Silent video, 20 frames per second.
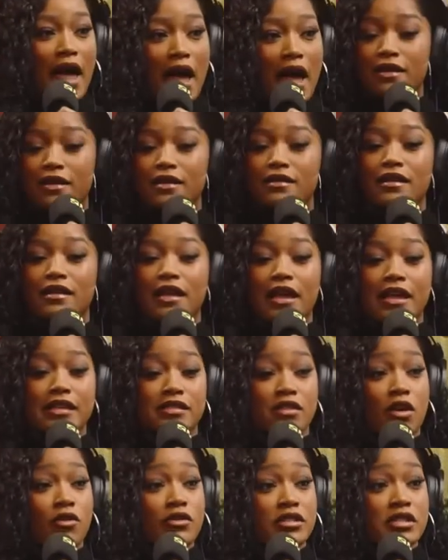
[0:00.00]
like,
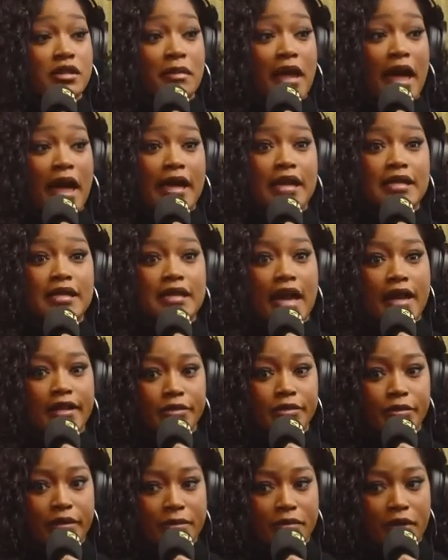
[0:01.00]
it's on some, like, he's got a
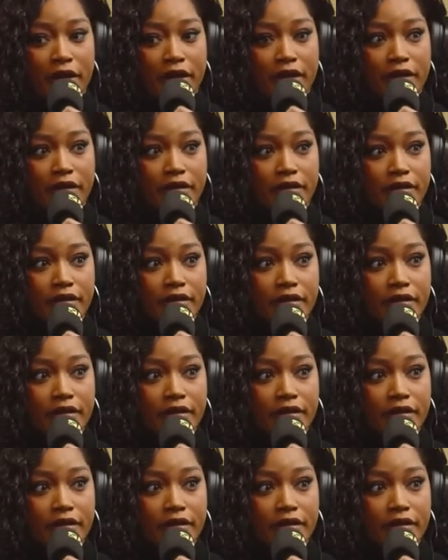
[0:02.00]
twin brother.